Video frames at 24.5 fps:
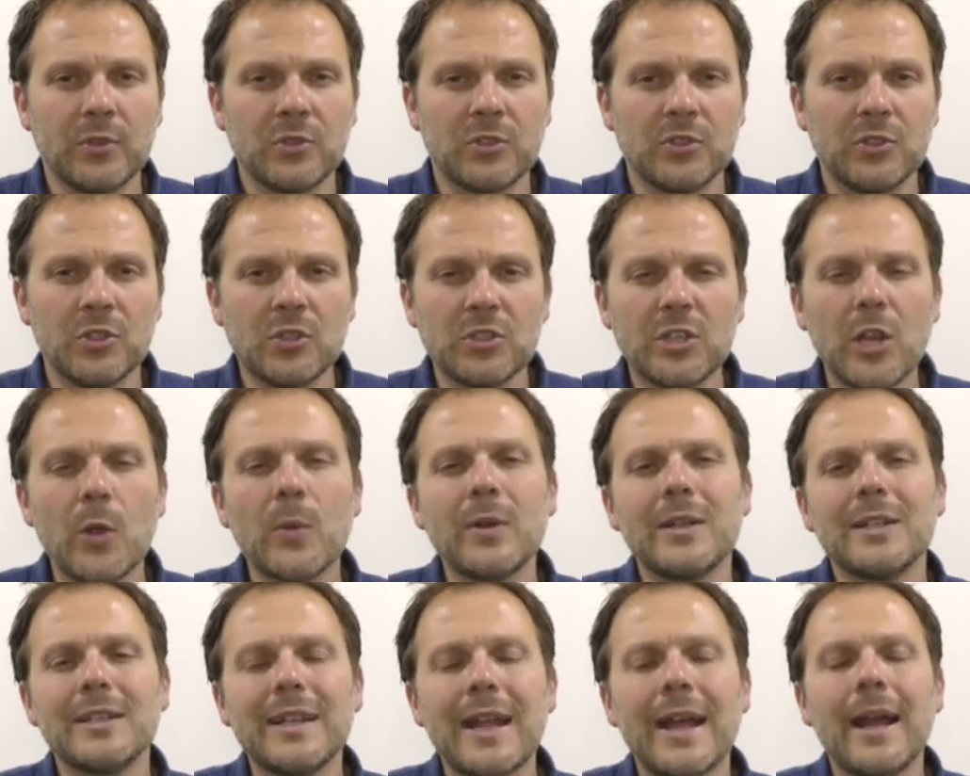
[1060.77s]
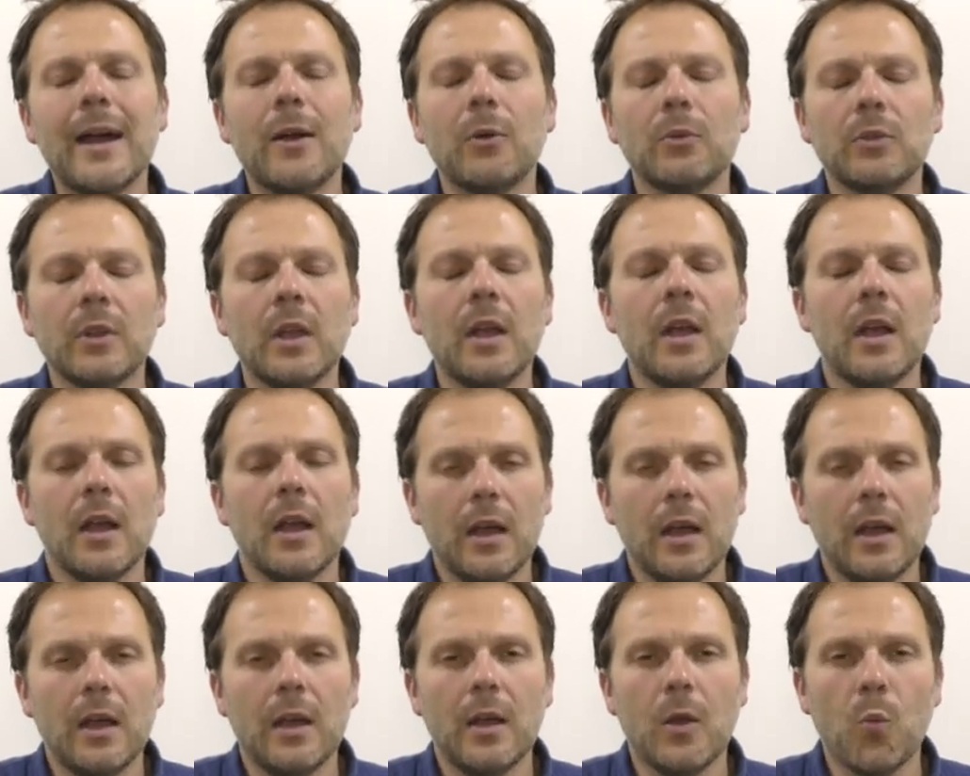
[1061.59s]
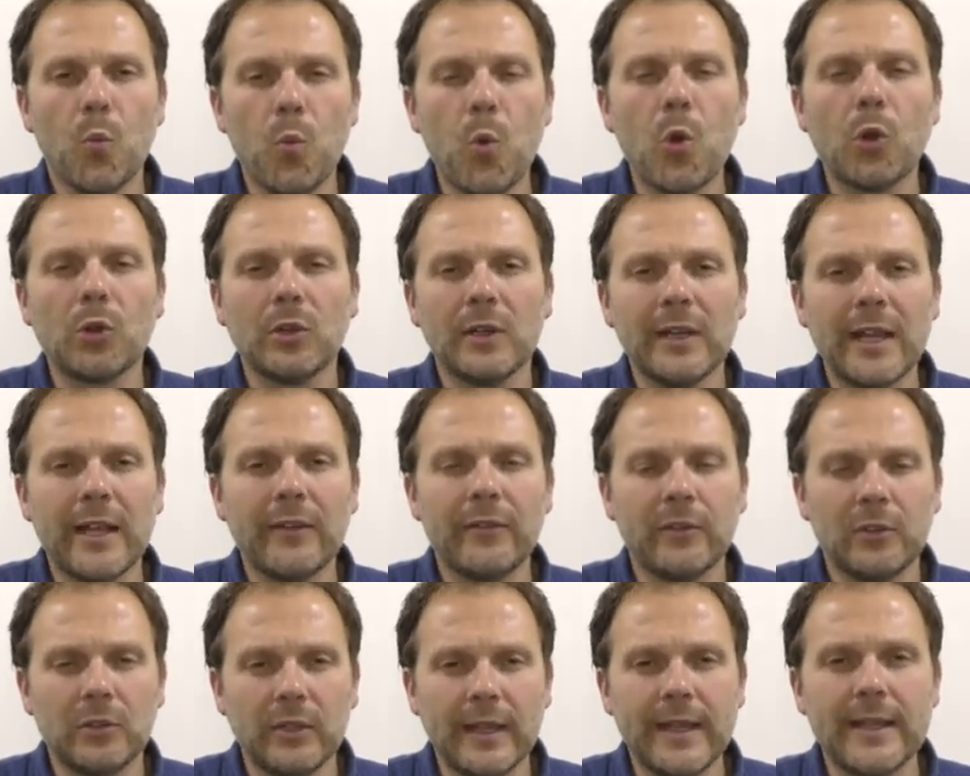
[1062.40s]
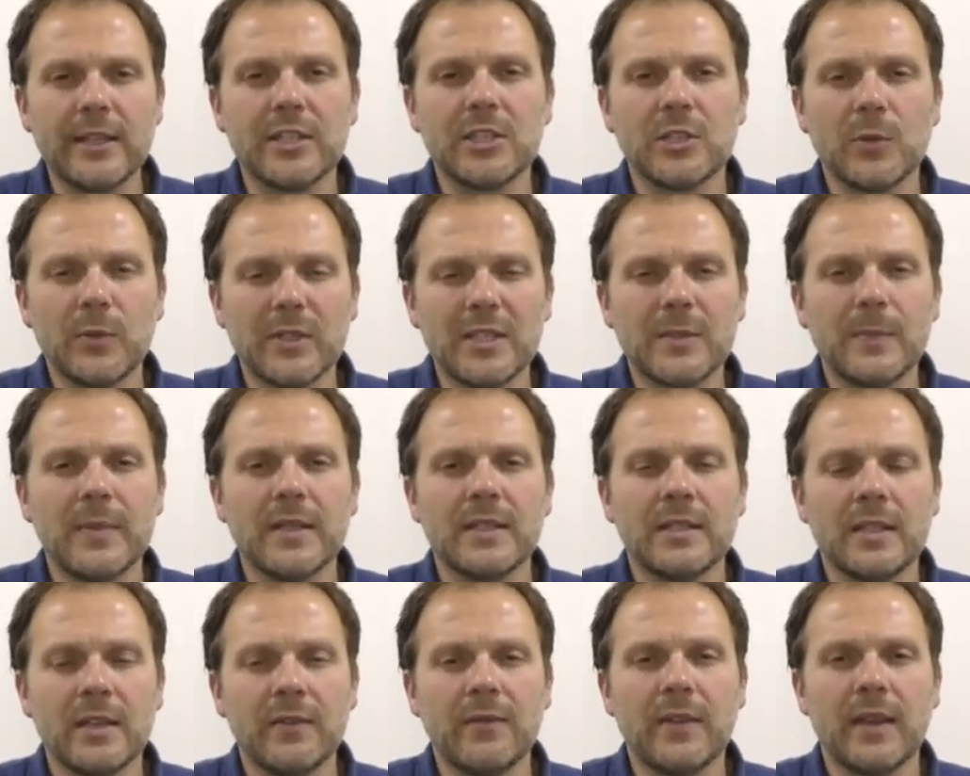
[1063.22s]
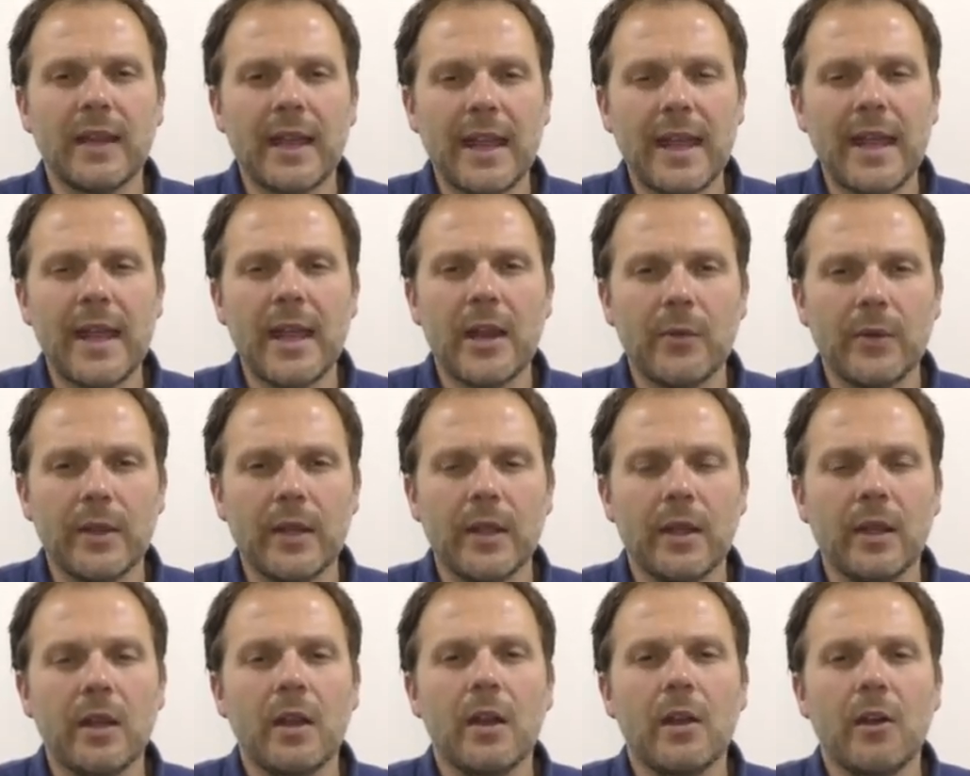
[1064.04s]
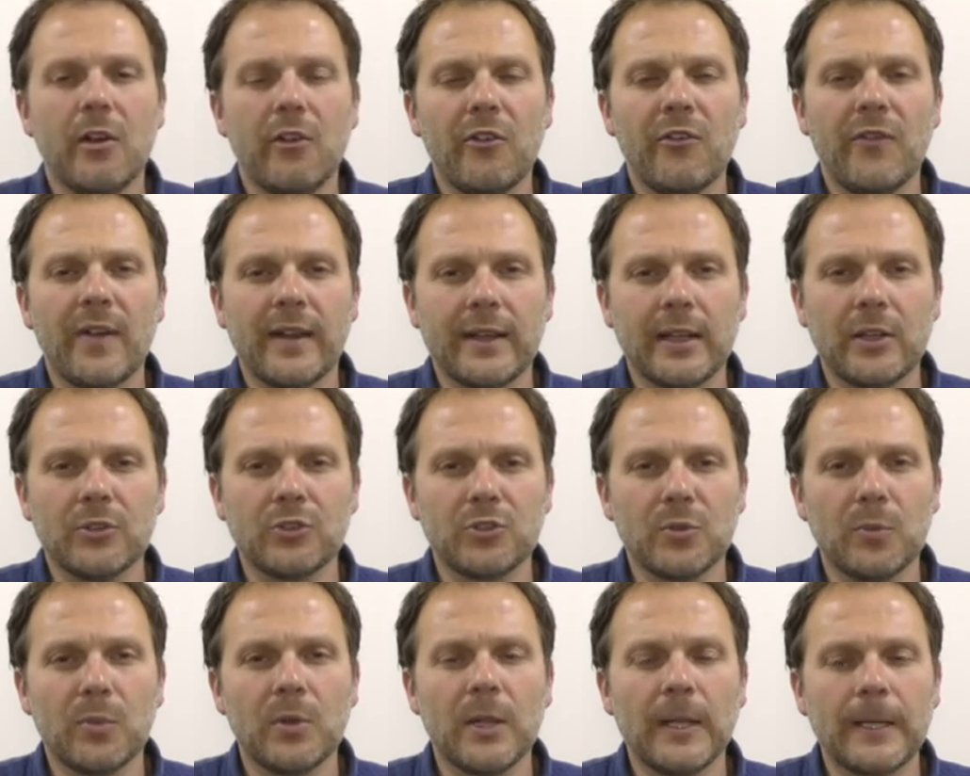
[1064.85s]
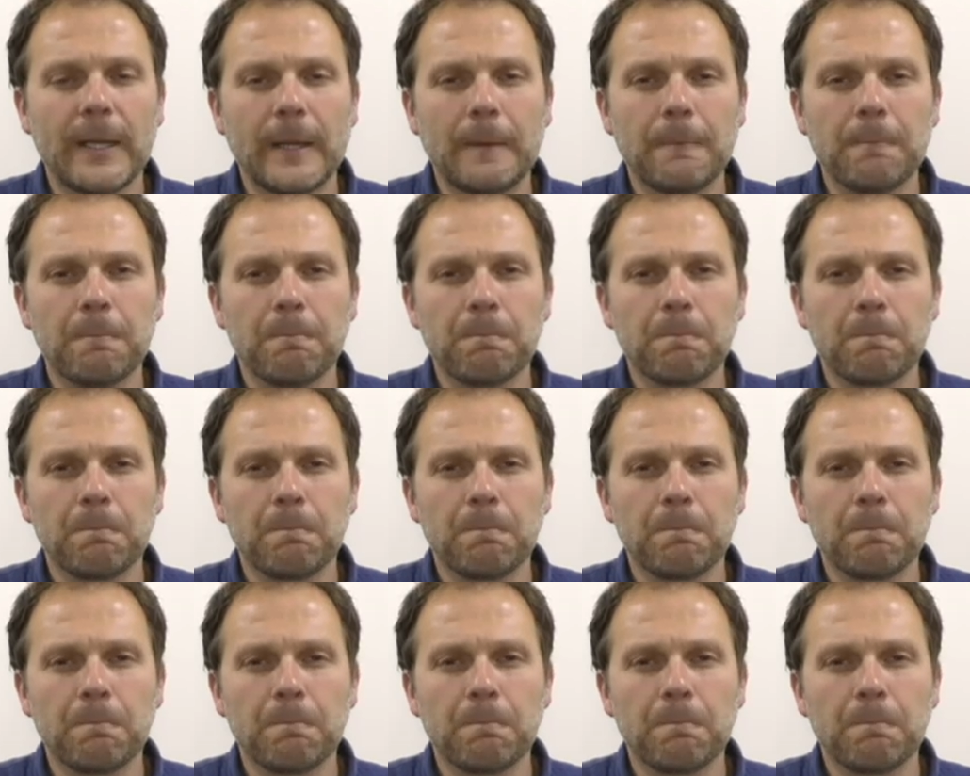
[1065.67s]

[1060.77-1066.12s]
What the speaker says: So just going down one level into a specific area of financial planning.